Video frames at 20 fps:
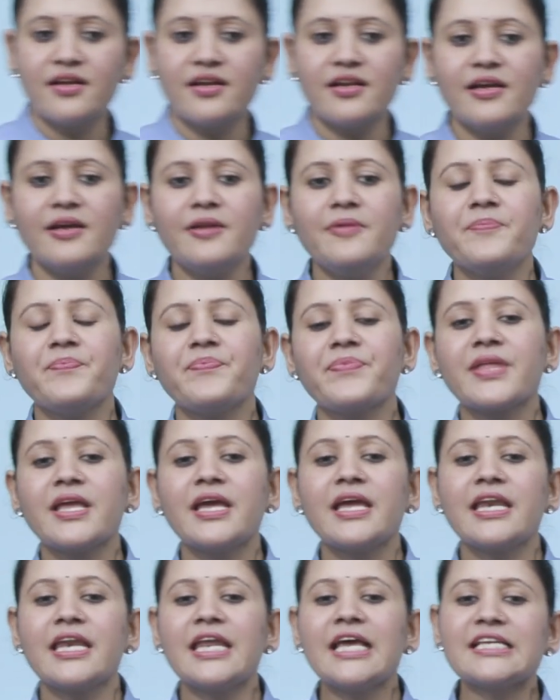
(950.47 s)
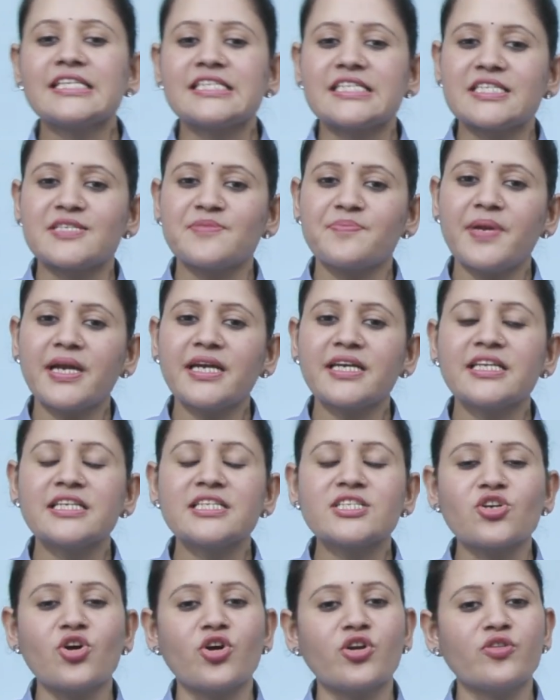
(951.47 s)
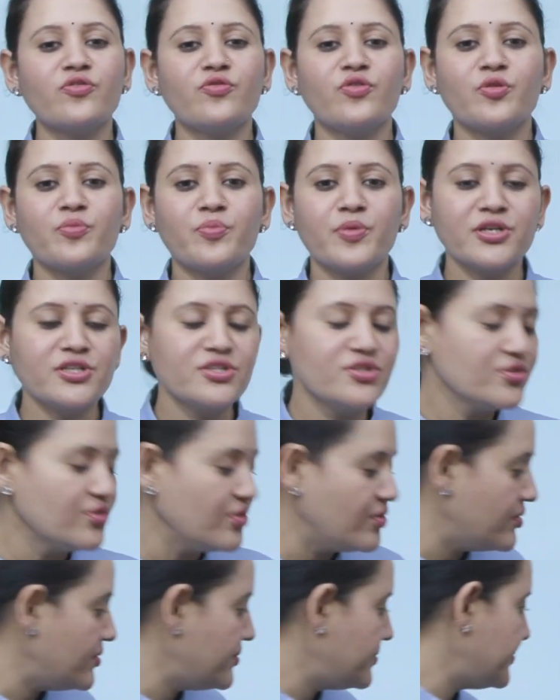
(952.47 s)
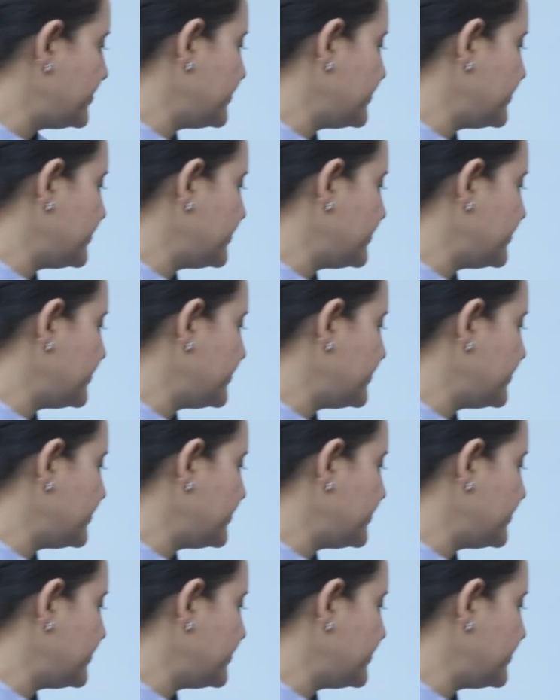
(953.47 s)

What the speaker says: Clear? Next is practice corner 4.2.